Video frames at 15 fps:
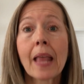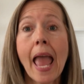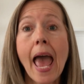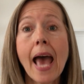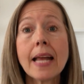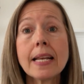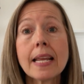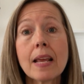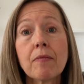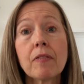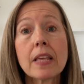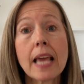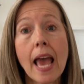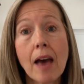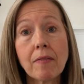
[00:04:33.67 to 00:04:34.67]
And if
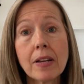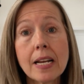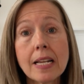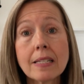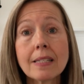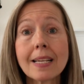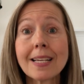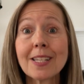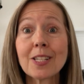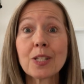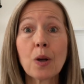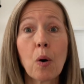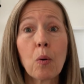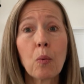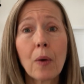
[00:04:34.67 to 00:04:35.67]
the evidence is
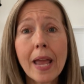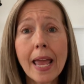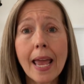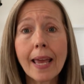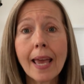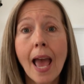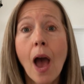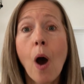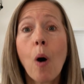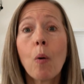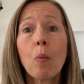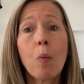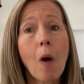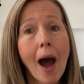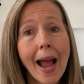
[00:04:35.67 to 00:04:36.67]
so weak,
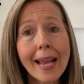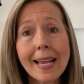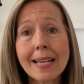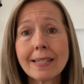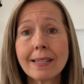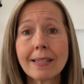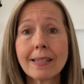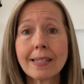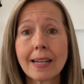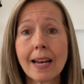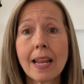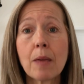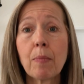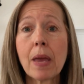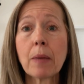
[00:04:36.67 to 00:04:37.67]
why is this
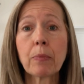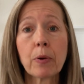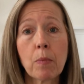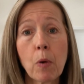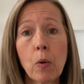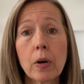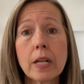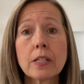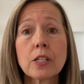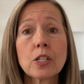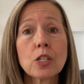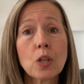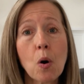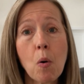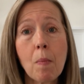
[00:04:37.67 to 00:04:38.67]
study being promoted
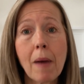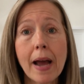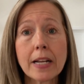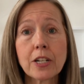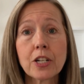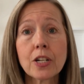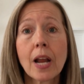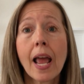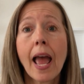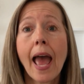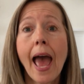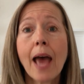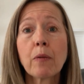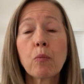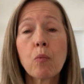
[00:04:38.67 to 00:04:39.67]
so much
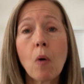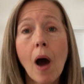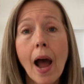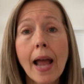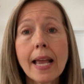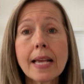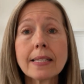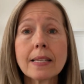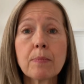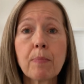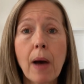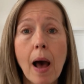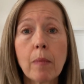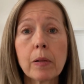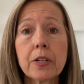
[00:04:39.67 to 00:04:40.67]
and why is it
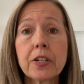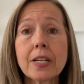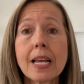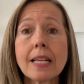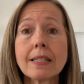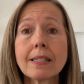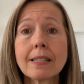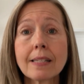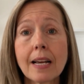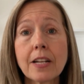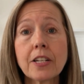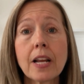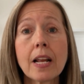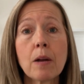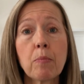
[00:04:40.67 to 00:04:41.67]
published in
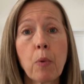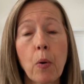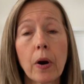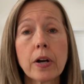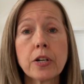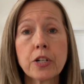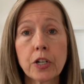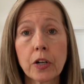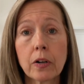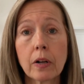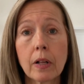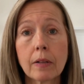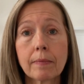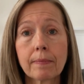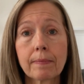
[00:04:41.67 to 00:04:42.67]
such an important
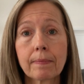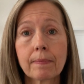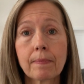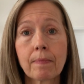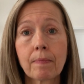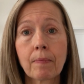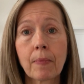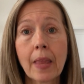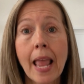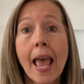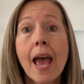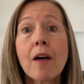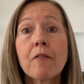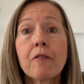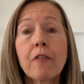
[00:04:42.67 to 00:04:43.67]
journal?
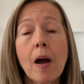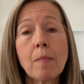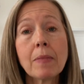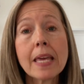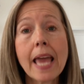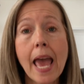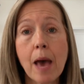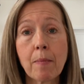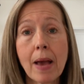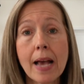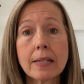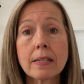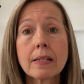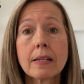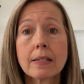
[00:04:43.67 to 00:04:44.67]
From the
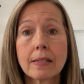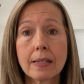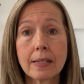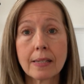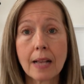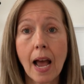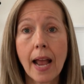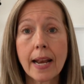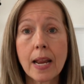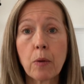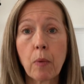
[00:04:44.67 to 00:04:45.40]
MS Society